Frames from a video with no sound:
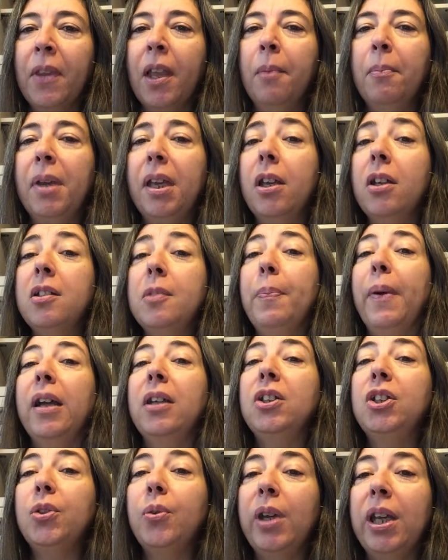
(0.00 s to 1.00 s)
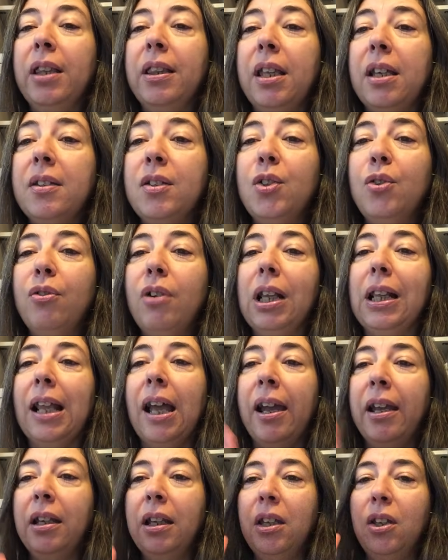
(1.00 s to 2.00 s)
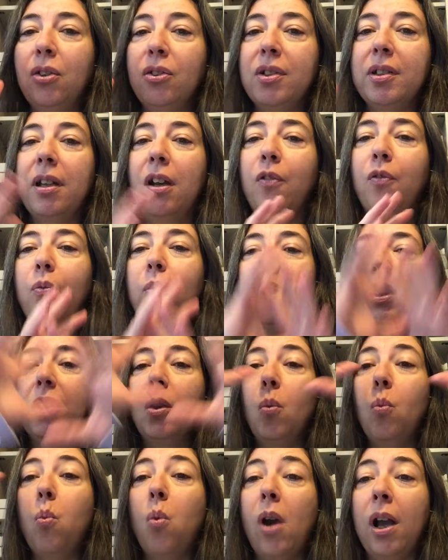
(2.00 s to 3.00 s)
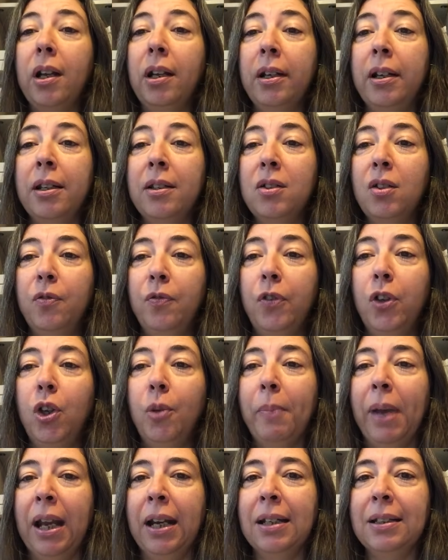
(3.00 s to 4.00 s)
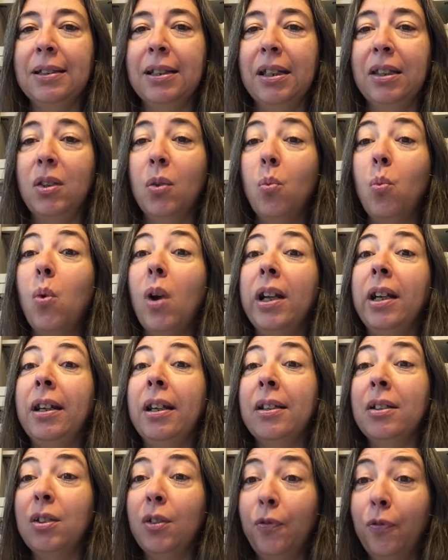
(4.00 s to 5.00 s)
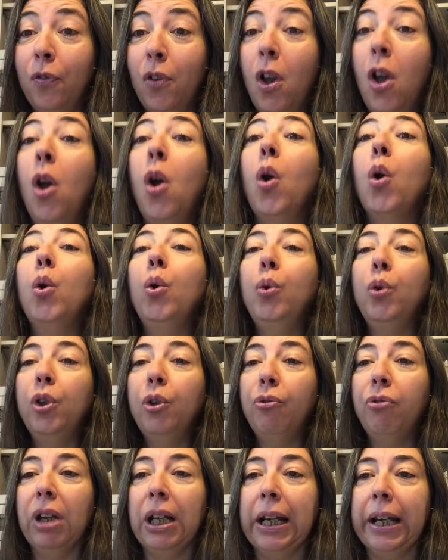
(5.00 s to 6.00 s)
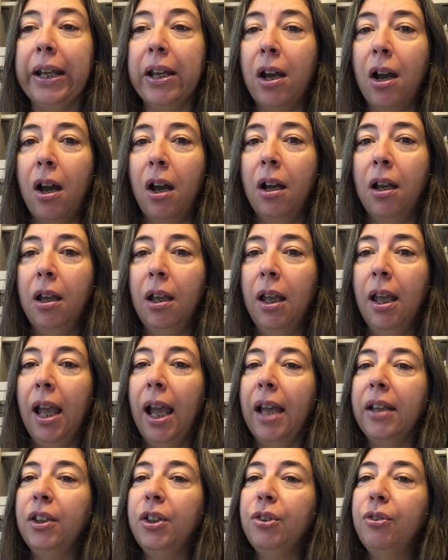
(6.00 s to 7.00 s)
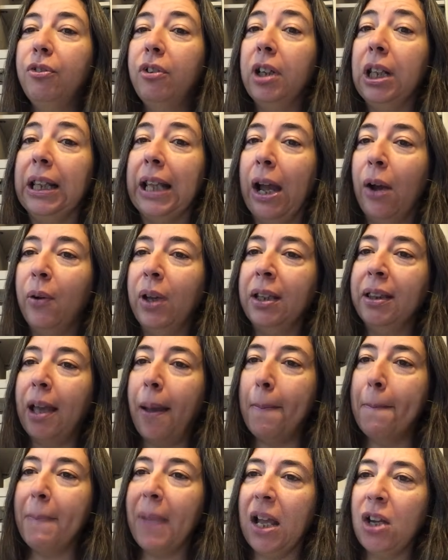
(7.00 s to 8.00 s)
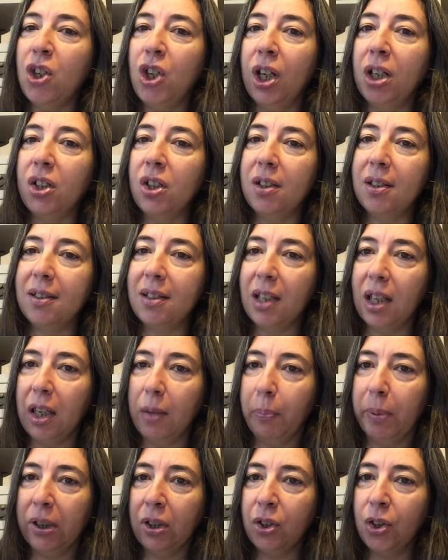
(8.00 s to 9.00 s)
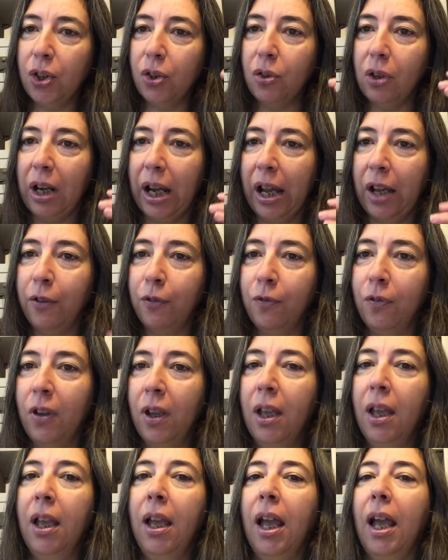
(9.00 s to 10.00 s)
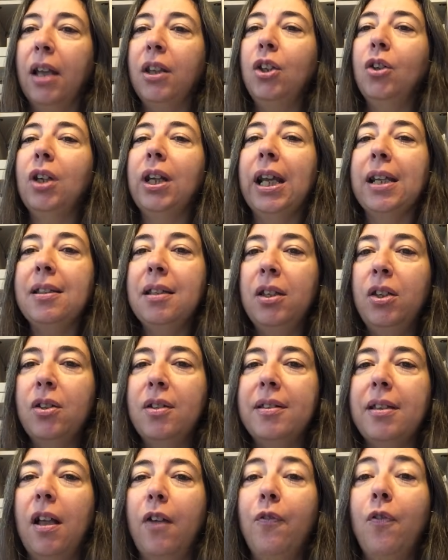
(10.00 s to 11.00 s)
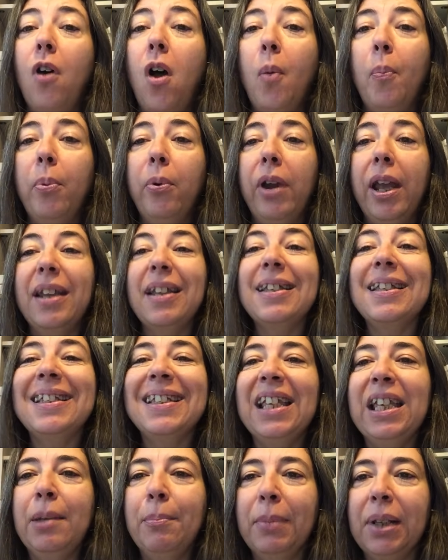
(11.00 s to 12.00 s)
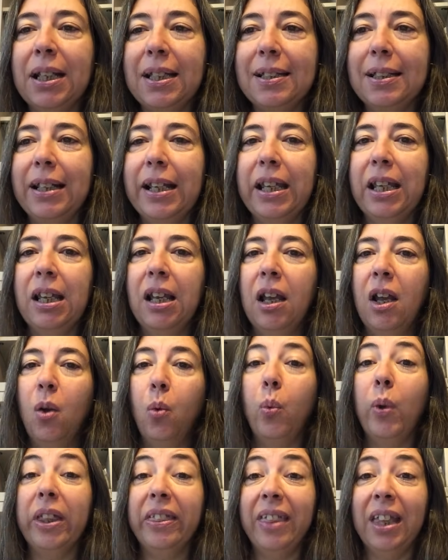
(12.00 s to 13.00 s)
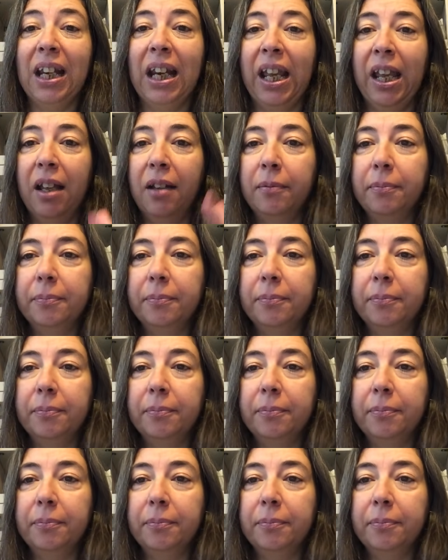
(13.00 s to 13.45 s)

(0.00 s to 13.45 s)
Because by doing this, you're aligning yourself with the oneness of humanity, the oneness of who you really are. And you're allowing that magic to seep into your life. And you're letting yourself operate seamlessly within it.